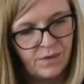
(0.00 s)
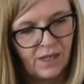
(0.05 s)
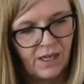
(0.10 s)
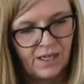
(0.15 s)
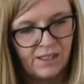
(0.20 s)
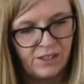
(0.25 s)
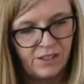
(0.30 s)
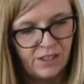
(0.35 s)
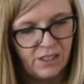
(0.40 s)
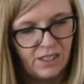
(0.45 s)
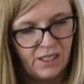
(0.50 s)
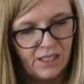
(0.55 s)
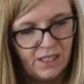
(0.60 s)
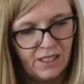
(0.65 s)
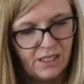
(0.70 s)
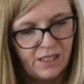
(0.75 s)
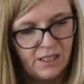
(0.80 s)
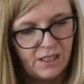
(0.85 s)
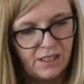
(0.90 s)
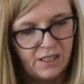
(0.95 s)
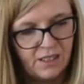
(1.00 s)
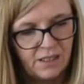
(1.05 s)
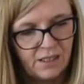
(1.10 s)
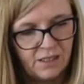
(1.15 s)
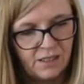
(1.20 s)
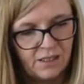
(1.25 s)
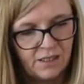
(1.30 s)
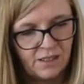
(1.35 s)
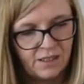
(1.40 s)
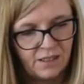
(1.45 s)
and you need
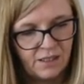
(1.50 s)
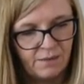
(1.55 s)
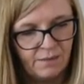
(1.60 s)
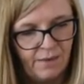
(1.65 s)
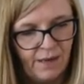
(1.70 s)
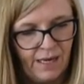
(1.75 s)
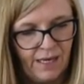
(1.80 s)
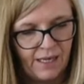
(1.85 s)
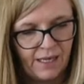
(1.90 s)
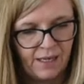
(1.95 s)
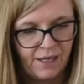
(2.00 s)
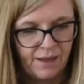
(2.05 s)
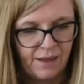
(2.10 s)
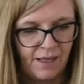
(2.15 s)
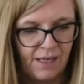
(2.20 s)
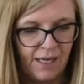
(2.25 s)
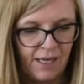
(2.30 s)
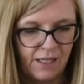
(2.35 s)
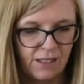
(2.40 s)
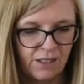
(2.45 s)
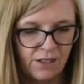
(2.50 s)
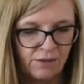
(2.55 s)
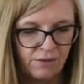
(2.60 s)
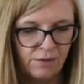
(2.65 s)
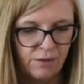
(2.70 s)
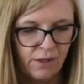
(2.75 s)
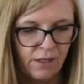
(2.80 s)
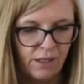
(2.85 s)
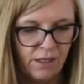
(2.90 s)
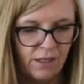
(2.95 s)
to make the
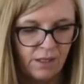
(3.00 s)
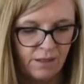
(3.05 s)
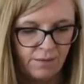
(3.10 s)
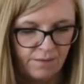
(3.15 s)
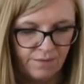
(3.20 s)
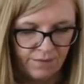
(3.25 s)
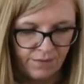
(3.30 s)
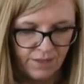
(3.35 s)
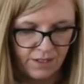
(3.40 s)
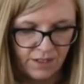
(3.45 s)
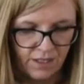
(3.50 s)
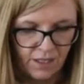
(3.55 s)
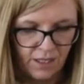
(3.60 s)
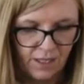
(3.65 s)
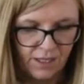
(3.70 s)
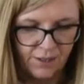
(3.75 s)
actual arm. So